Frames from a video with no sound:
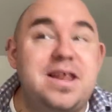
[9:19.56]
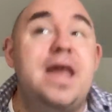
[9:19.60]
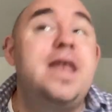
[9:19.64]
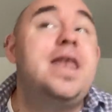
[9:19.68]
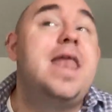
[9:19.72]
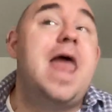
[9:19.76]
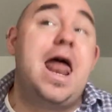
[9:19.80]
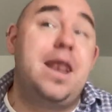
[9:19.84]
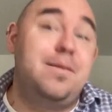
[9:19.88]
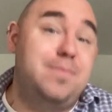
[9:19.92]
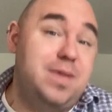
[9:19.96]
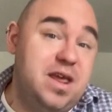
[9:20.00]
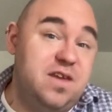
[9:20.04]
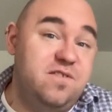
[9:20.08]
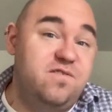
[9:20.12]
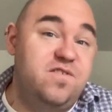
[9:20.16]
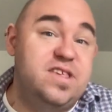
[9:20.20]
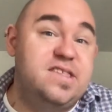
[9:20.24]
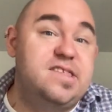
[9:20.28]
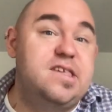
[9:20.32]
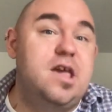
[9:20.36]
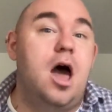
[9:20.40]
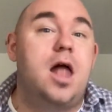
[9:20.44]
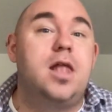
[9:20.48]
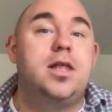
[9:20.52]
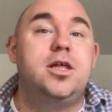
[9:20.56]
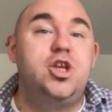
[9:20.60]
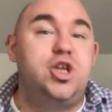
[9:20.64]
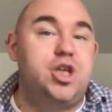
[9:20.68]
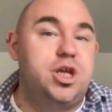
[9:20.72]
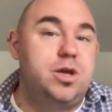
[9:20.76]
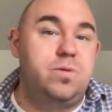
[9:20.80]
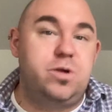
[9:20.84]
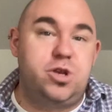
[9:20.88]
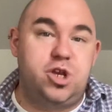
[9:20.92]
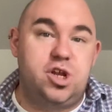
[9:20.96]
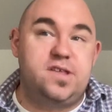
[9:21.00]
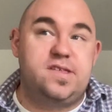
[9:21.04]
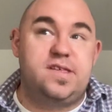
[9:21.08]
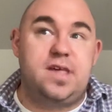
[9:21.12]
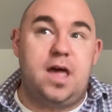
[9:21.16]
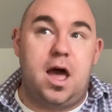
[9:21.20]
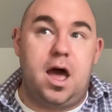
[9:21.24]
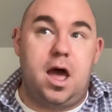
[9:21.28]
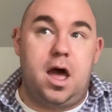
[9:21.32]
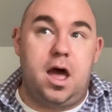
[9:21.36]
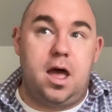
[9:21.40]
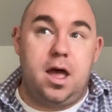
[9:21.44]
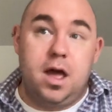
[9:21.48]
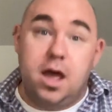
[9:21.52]
anatomy and physiology, which is
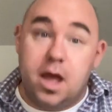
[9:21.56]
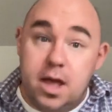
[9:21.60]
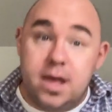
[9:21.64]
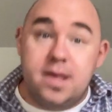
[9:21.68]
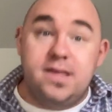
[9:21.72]
a